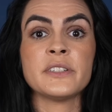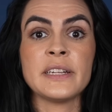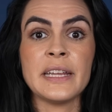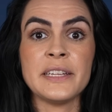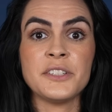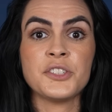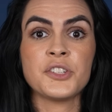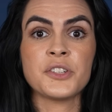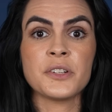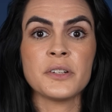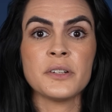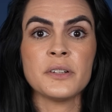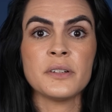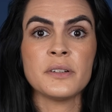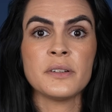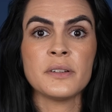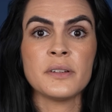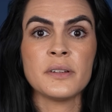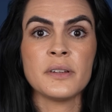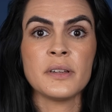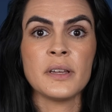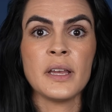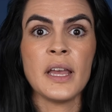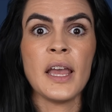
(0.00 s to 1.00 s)
nature
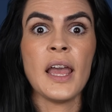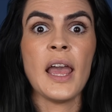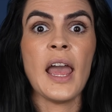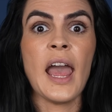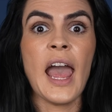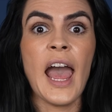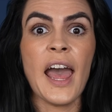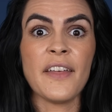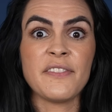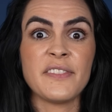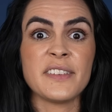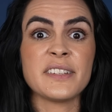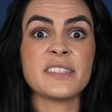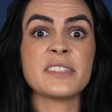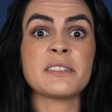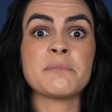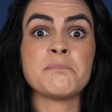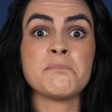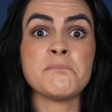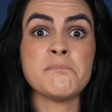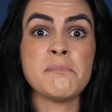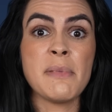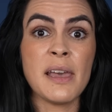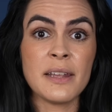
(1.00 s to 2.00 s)
at this
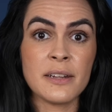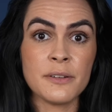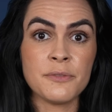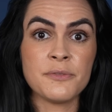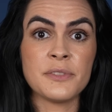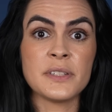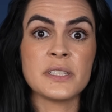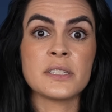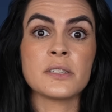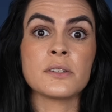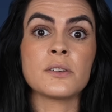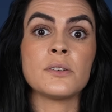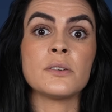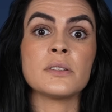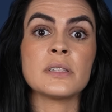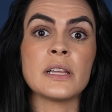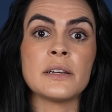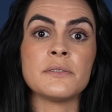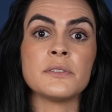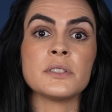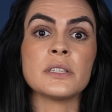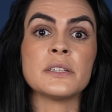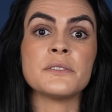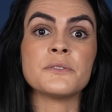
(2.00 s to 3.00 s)
metaphysical
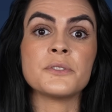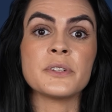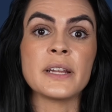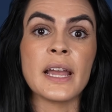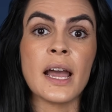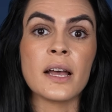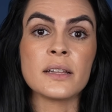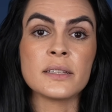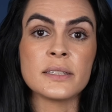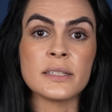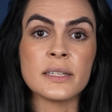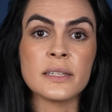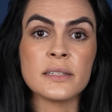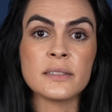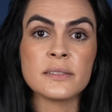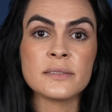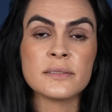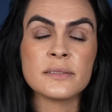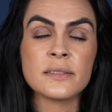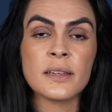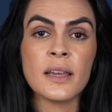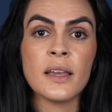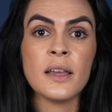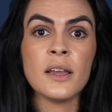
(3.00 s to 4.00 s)
level of reality.
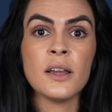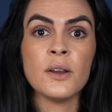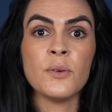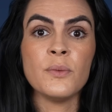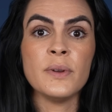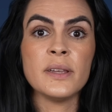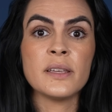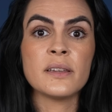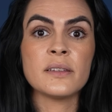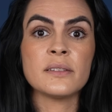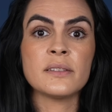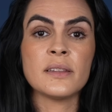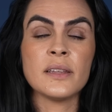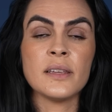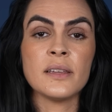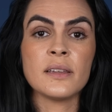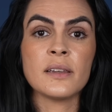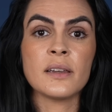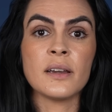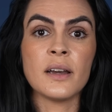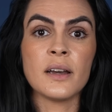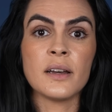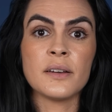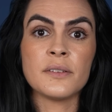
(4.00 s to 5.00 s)
We could
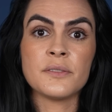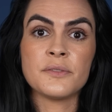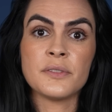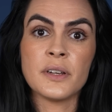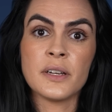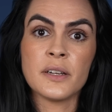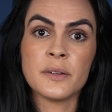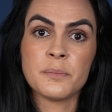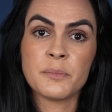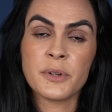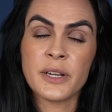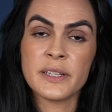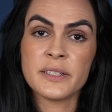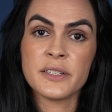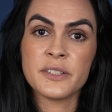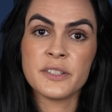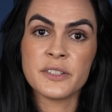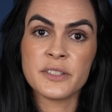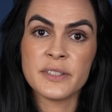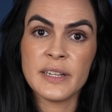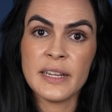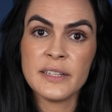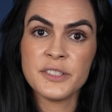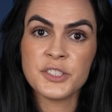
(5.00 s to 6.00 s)
think of a
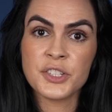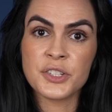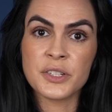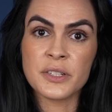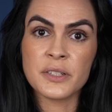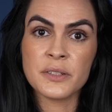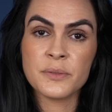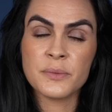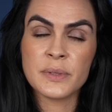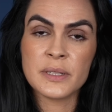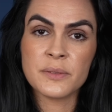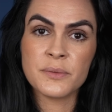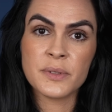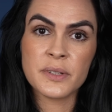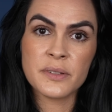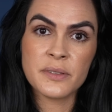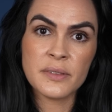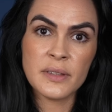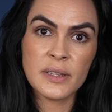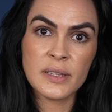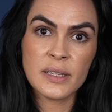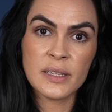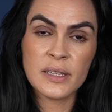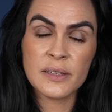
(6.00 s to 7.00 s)
predator nature when we're
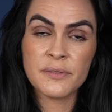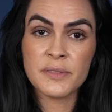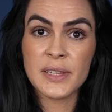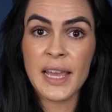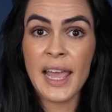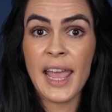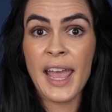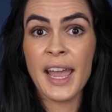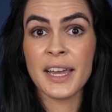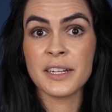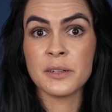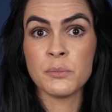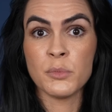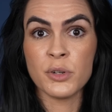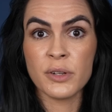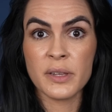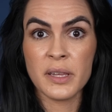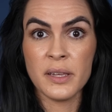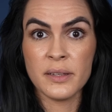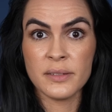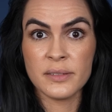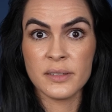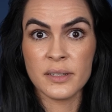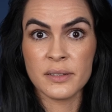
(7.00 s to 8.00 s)
thinking of the animal
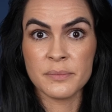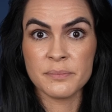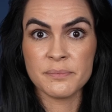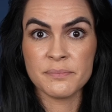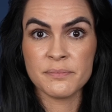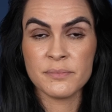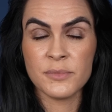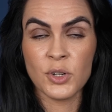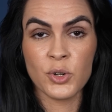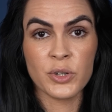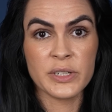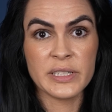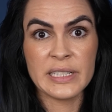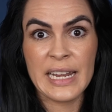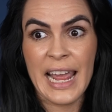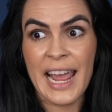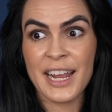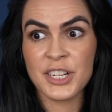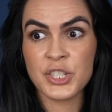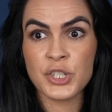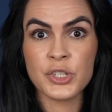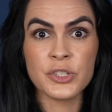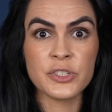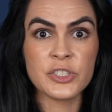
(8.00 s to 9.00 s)
kingdom or
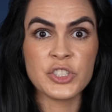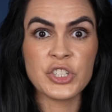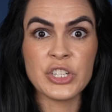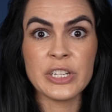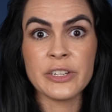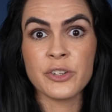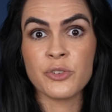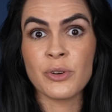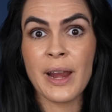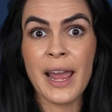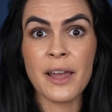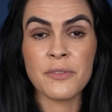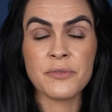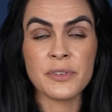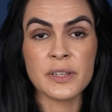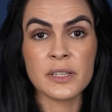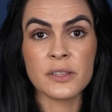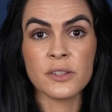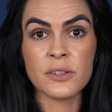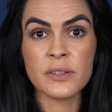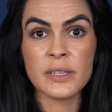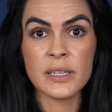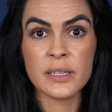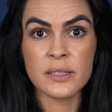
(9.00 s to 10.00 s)
National Geographic
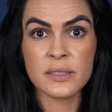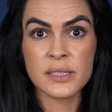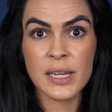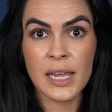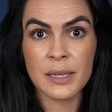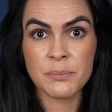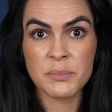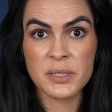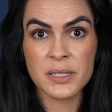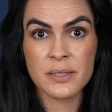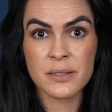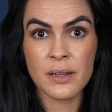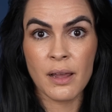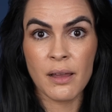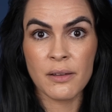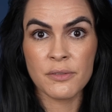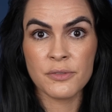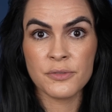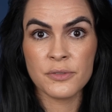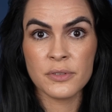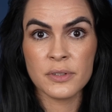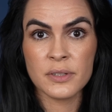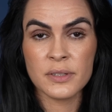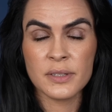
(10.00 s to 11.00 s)
looking type
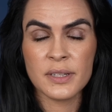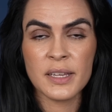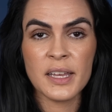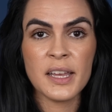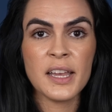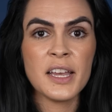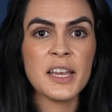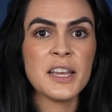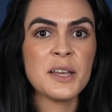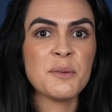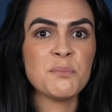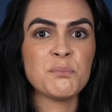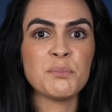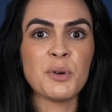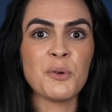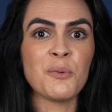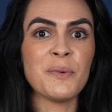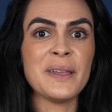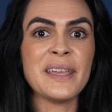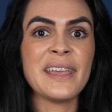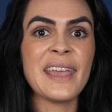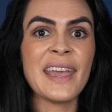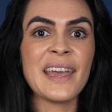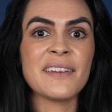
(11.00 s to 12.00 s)
stuff. But
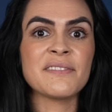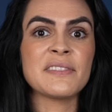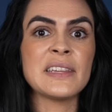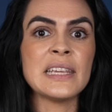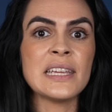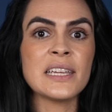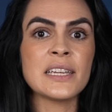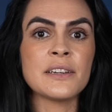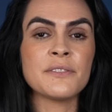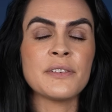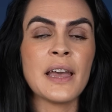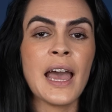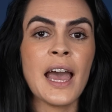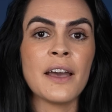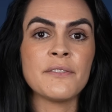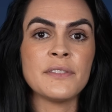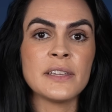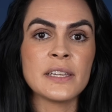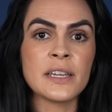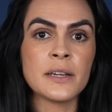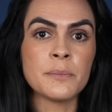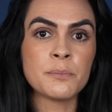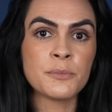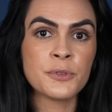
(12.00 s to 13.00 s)
we can't think of
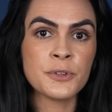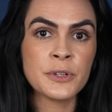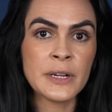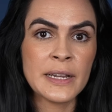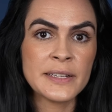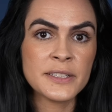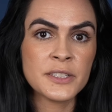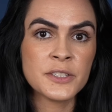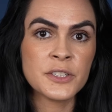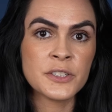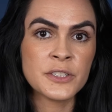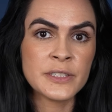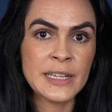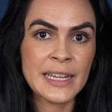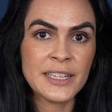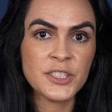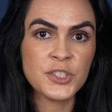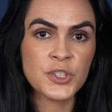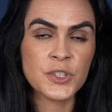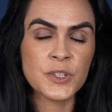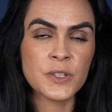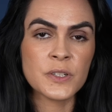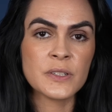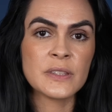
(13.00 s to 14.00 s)
having a predator
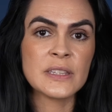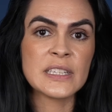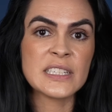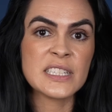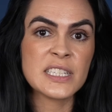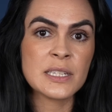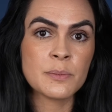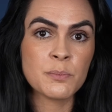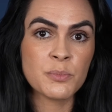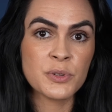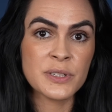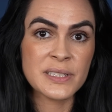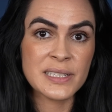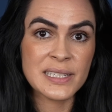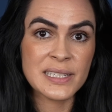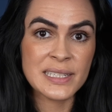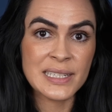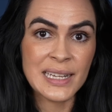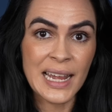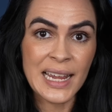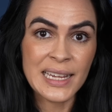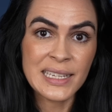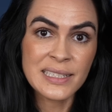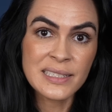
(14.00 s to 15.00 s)
nature this
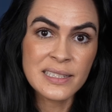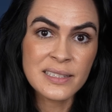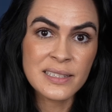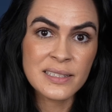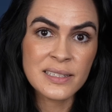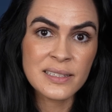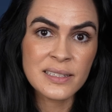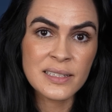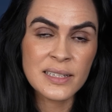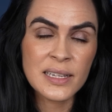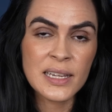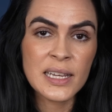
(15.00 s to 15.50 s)
precise,